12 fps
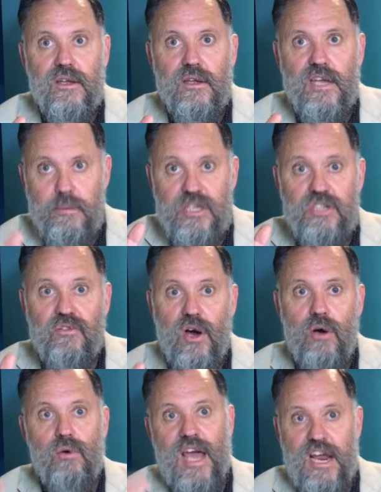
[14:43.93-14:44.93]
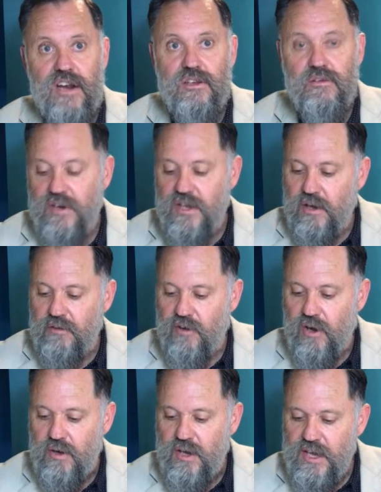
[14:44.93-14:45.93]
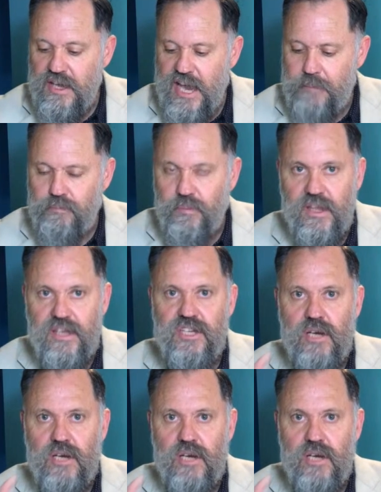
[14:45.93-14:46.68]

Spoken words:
image file and your video file. Yep. So I'm